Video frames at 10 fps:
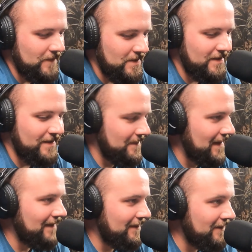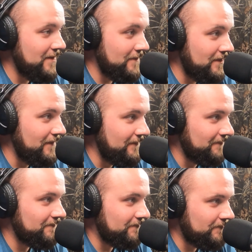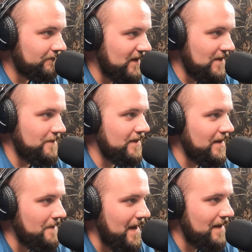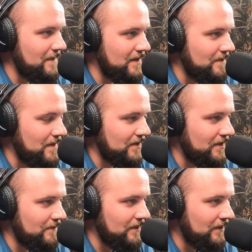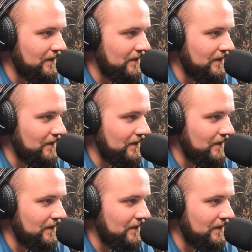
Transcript: you should, man. I wish you would. Then you no, wouldn't get right. mad at me come October